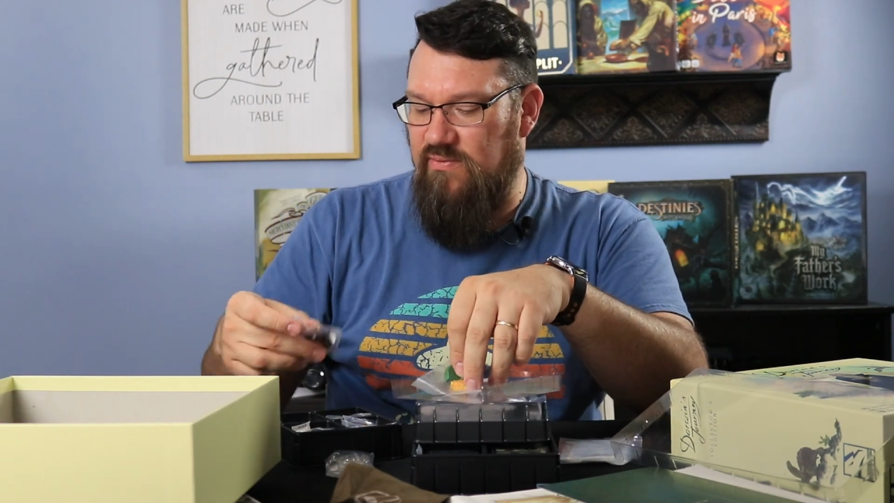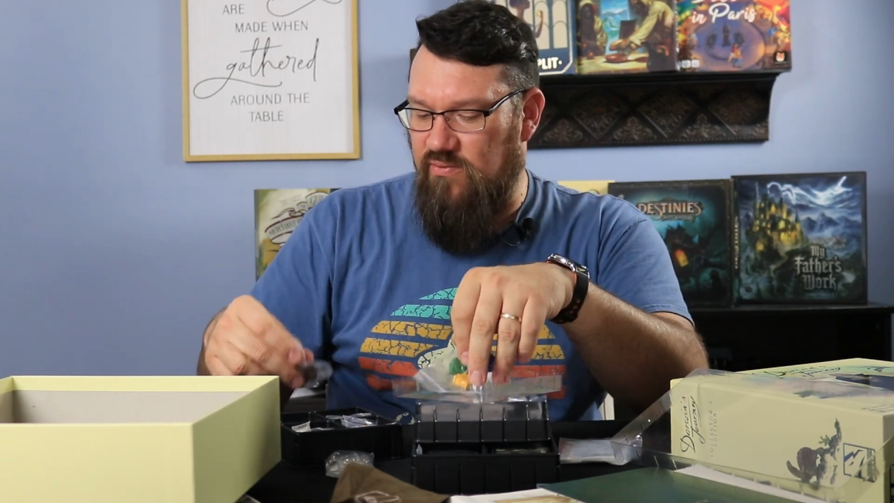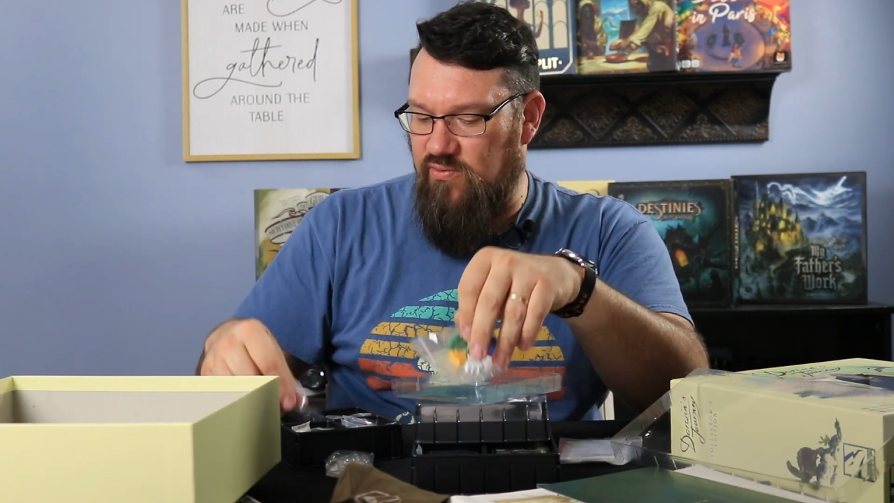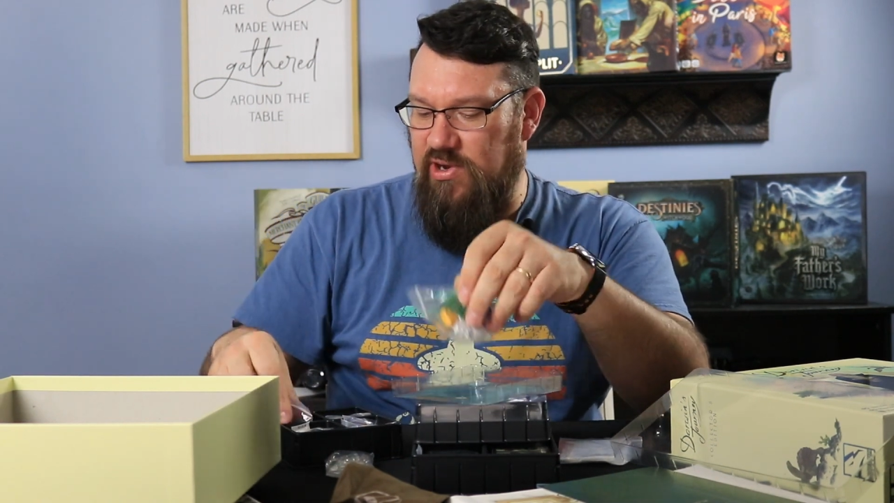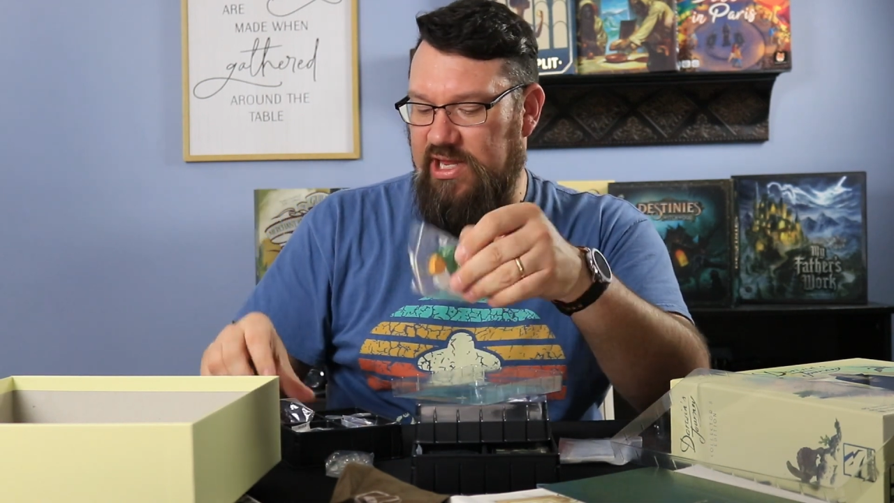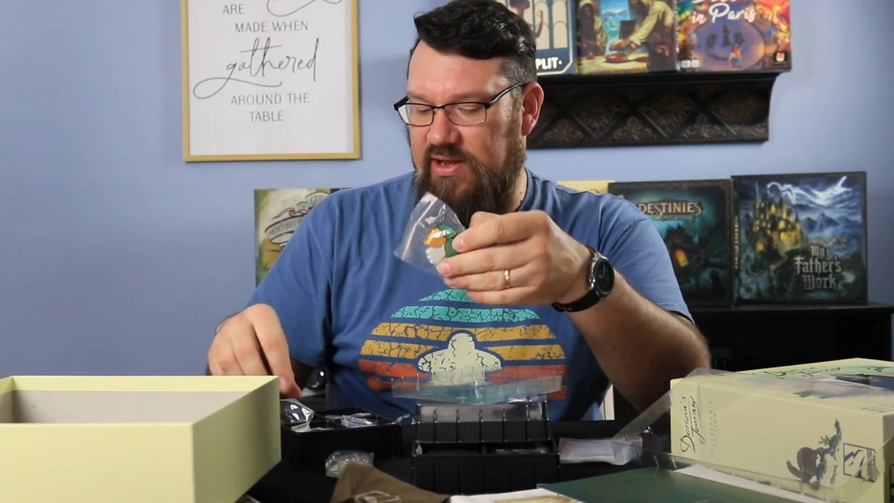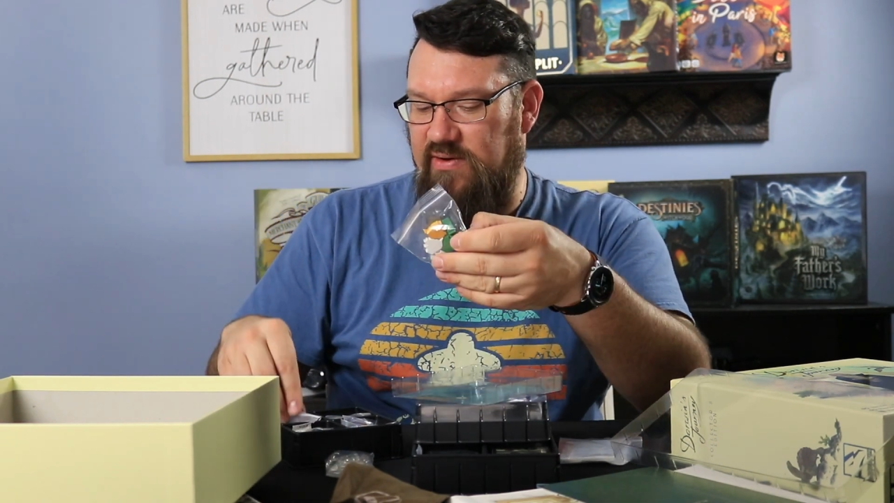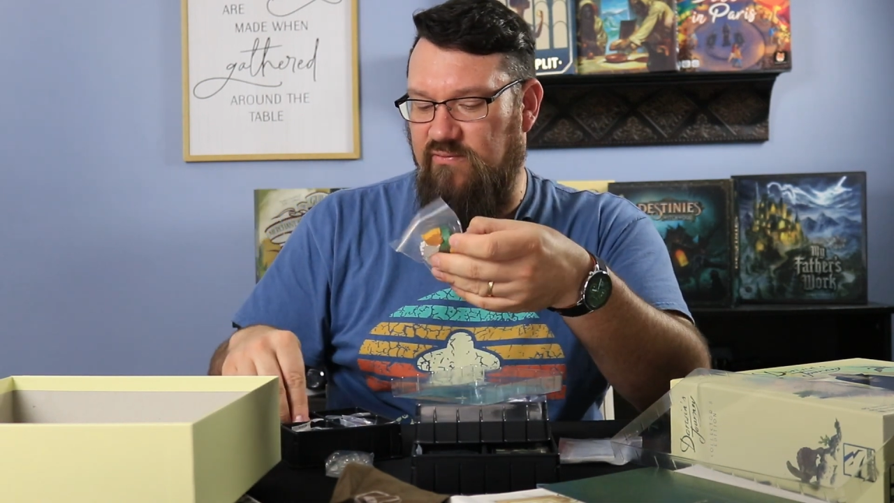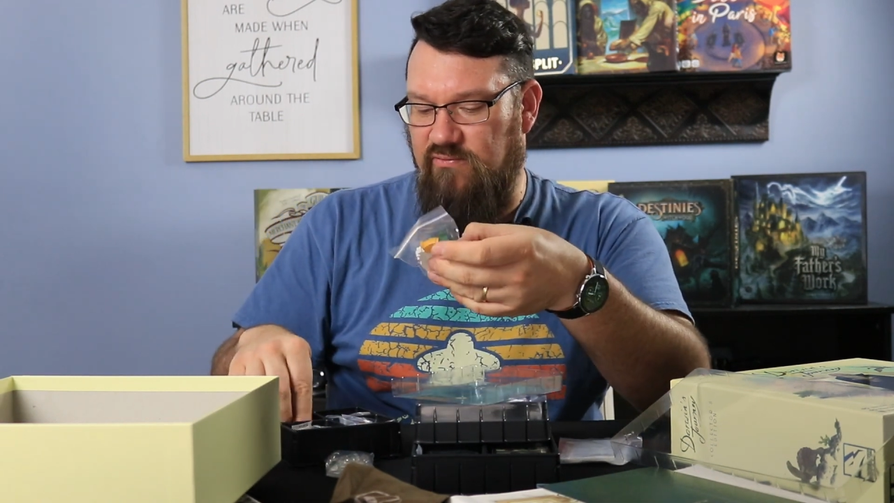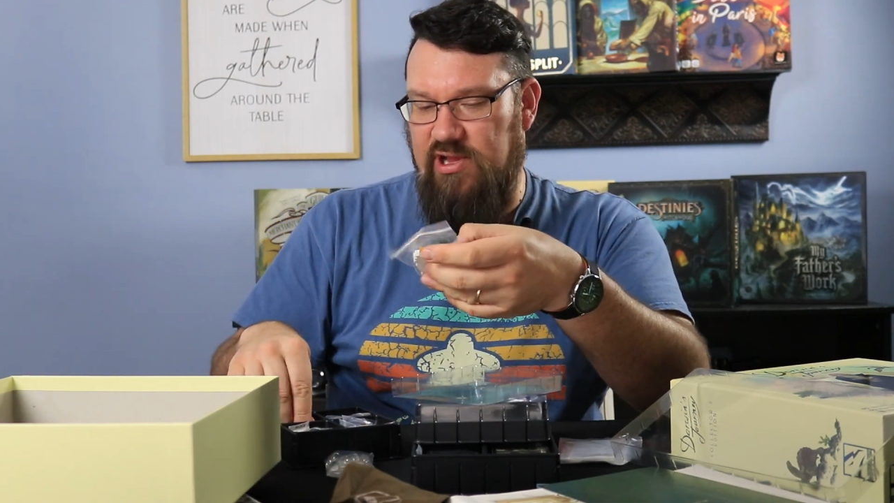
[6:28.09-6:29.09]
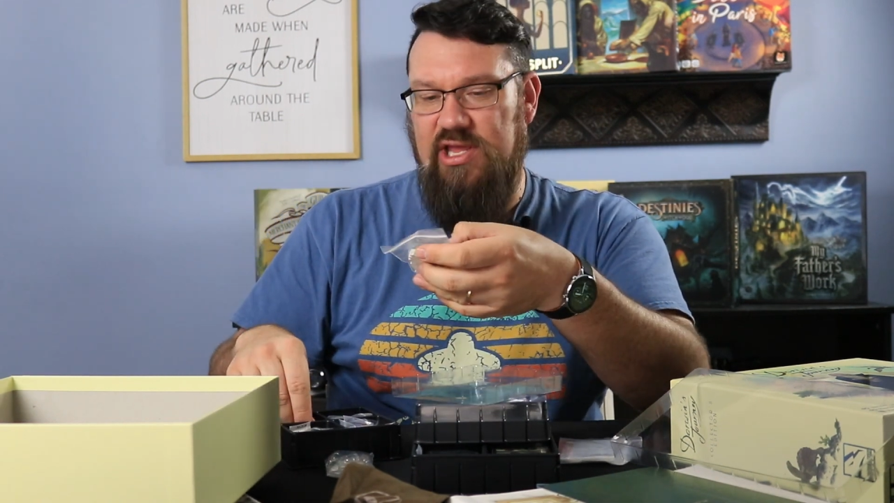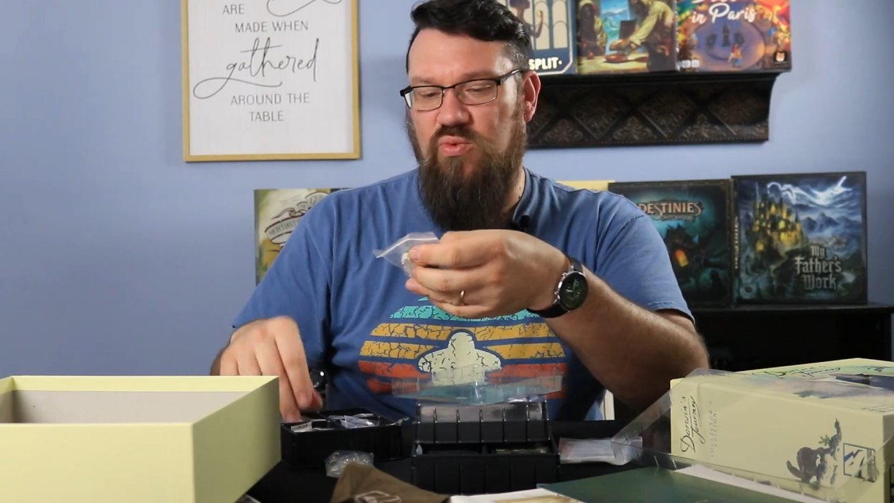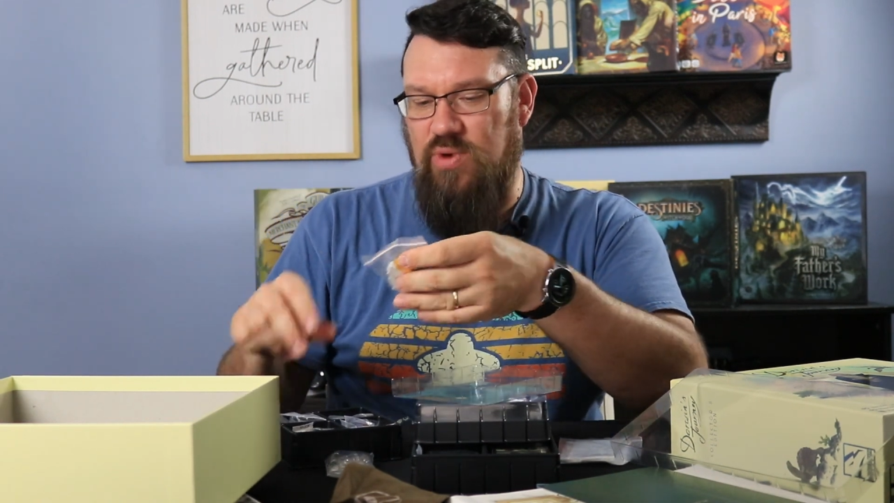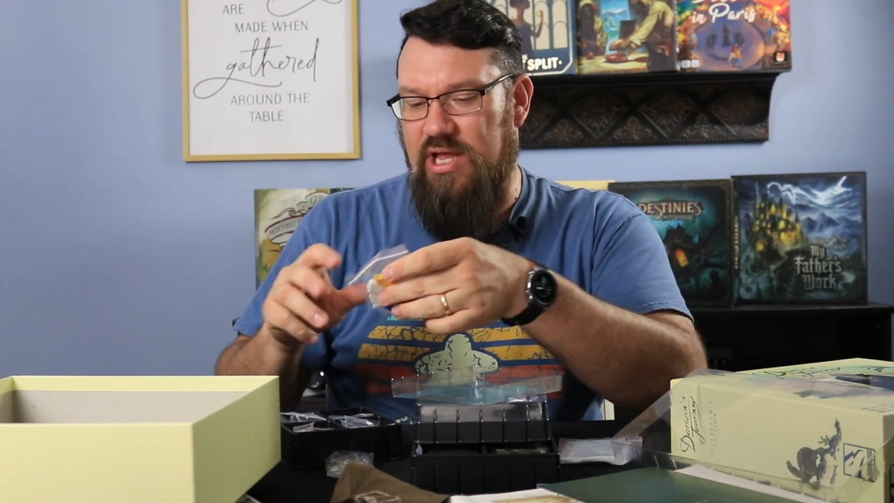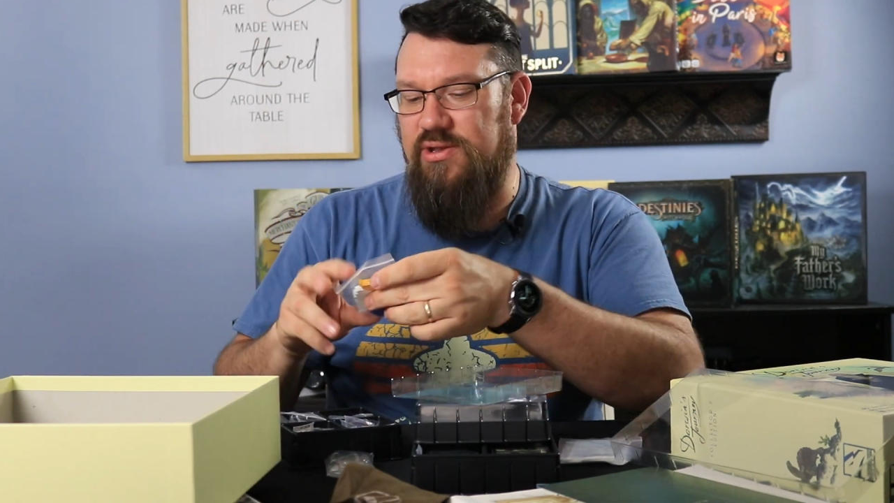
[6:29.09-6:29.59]
really, really
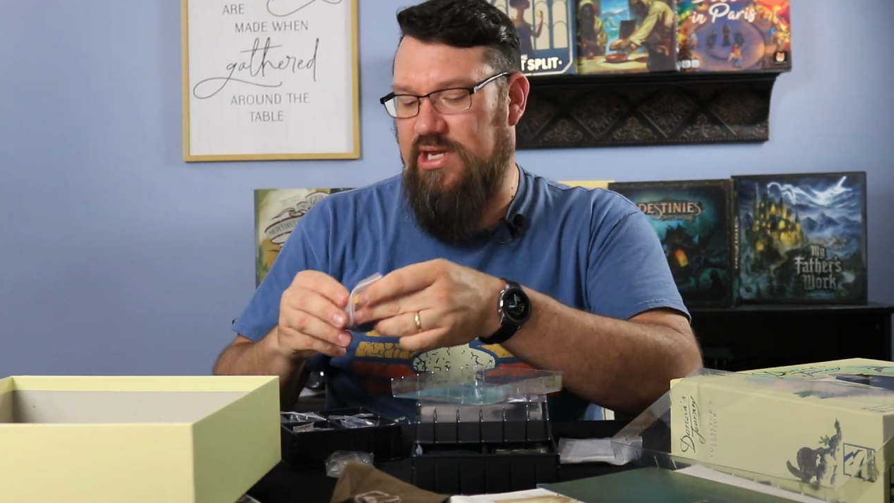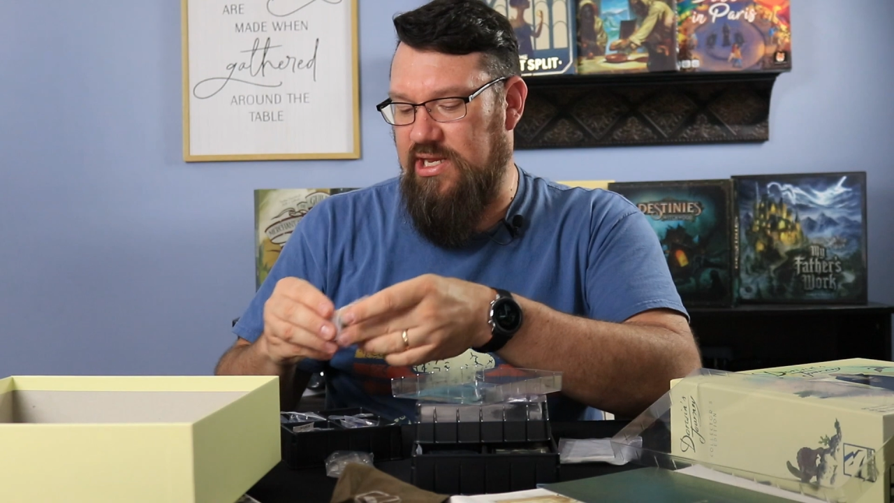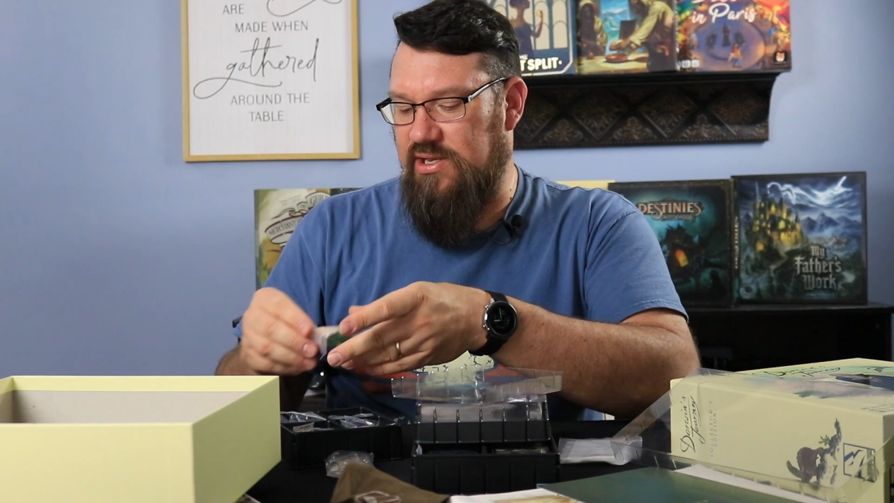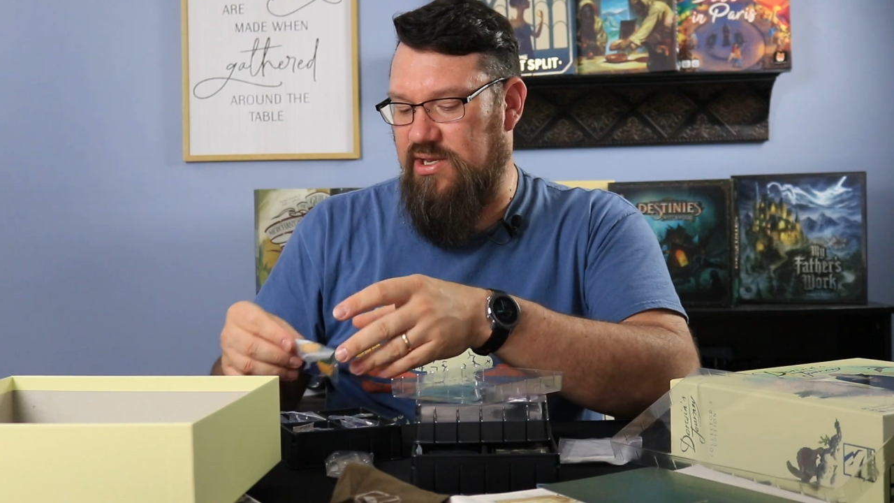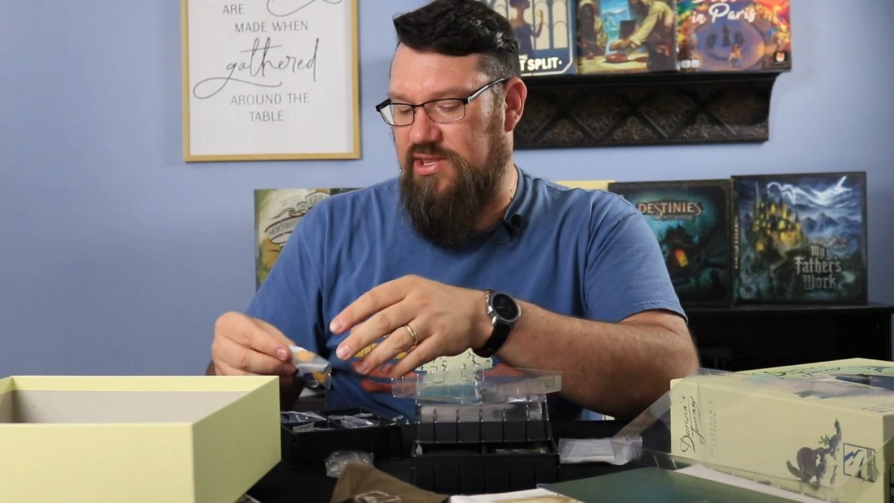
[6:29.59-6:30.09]
well done.